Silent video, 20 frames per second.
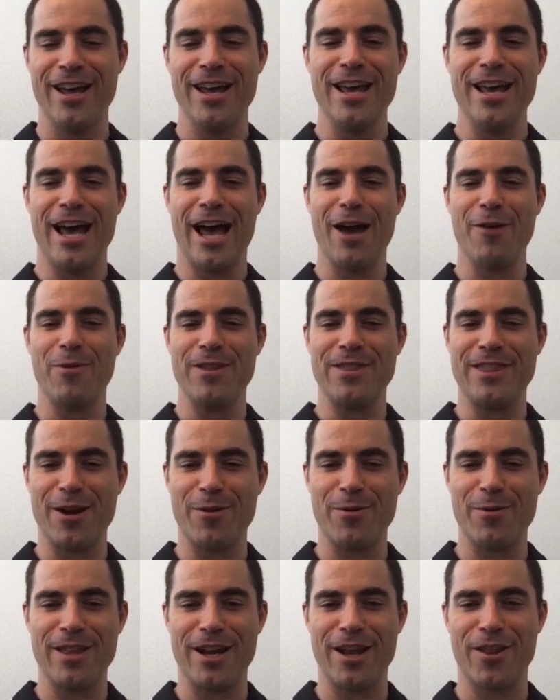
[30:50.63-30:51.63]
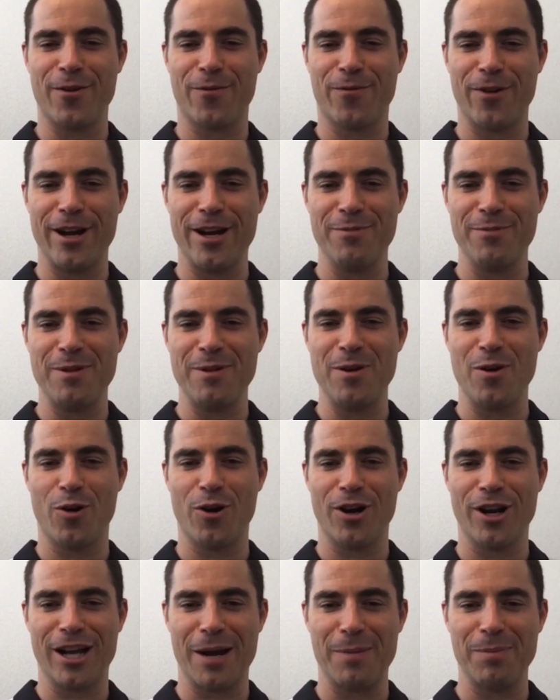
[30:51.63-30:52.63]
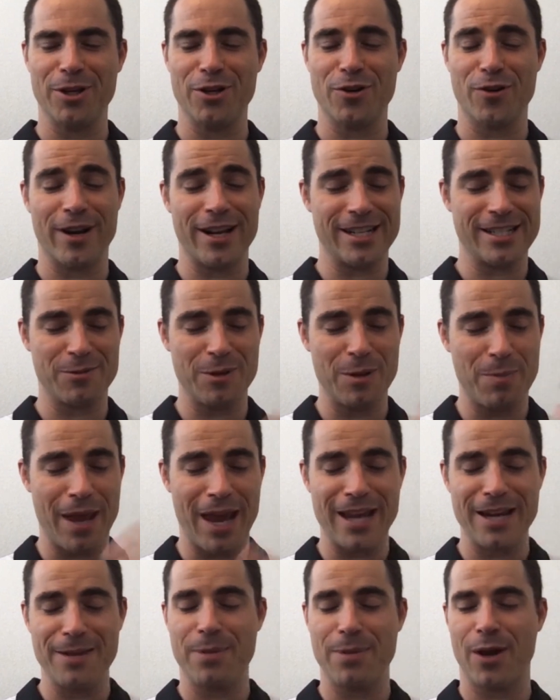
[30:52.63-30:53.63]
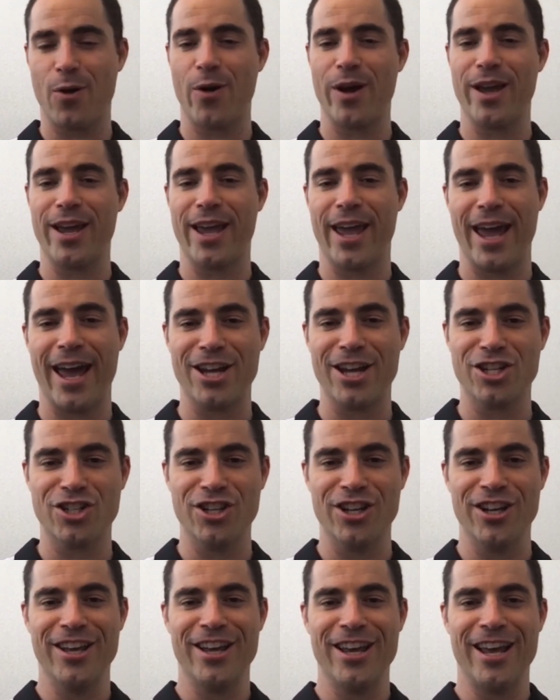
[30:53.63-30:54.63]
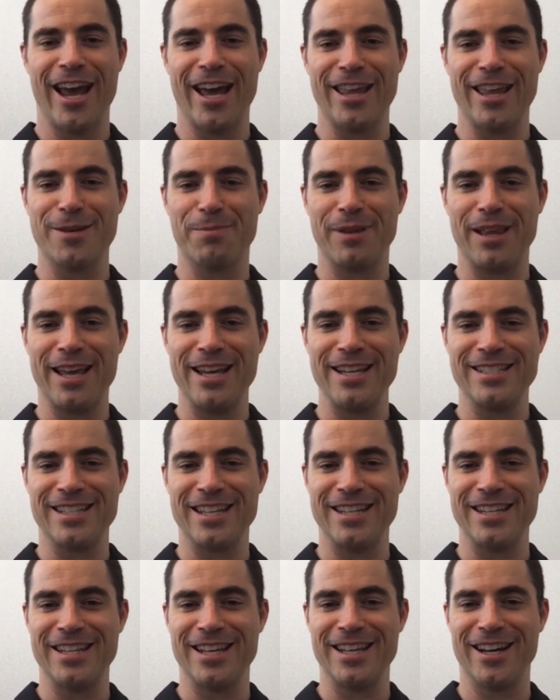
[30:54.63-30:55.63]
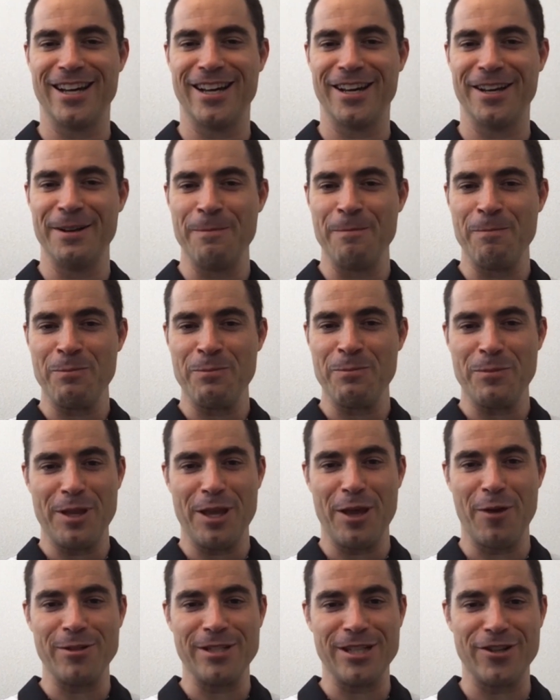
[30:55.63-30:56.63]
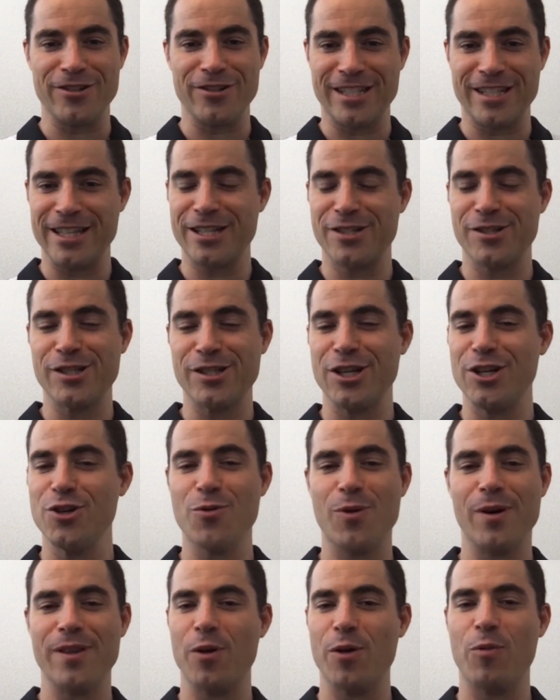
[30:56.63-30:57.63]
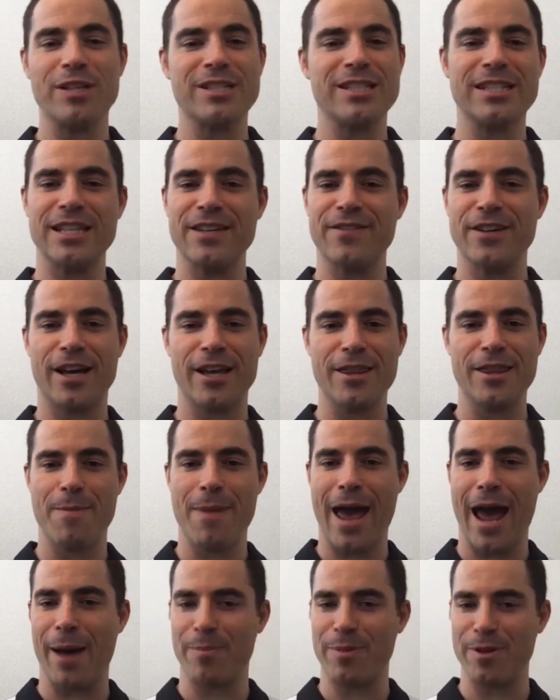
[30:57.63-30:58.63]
I went there with another friend and we ordered a couple of drinks and we paid in Bitcoin Cash at the place. And it was interesting. This was a new one that wasn't even on the map.